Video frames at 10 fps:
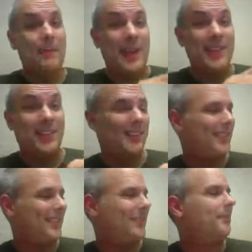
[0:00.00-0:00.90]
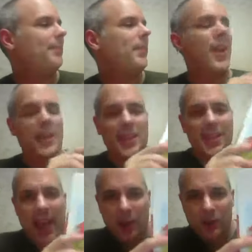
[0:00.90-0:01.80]
My turn. He
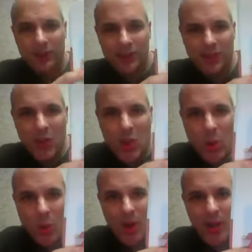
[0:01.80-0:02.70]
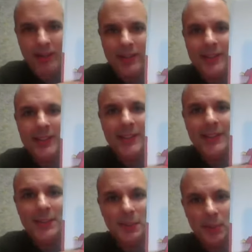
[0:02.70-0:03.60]
counted. One,
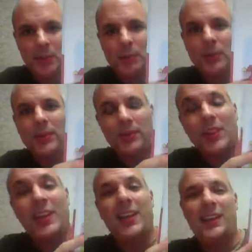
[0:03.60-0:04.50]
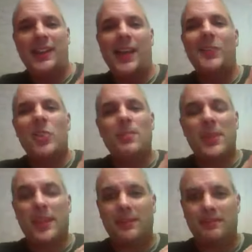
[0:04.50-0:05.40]
two, three, and jumped
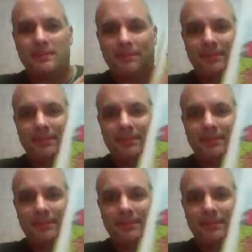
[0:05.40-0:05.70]
in.